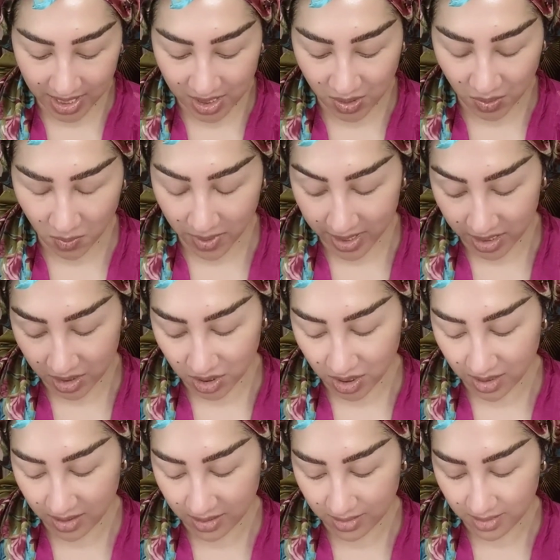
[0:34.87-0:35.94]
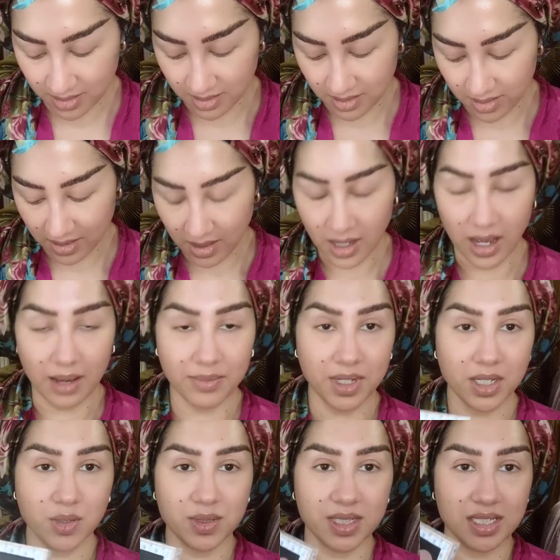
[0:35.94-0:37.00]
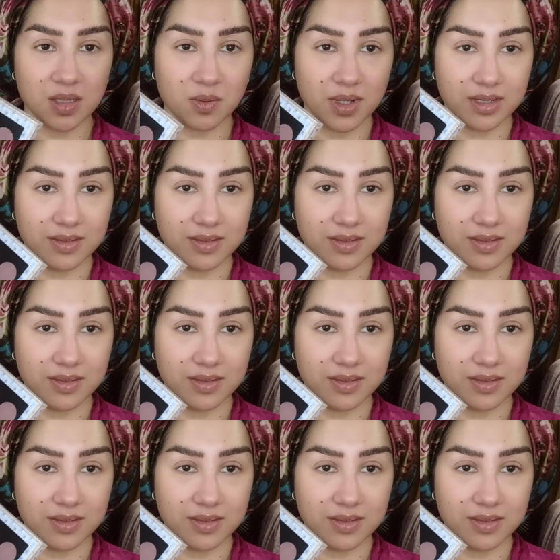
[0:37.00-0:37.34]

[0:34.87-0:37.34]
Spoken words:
are which. I'm going to use this one.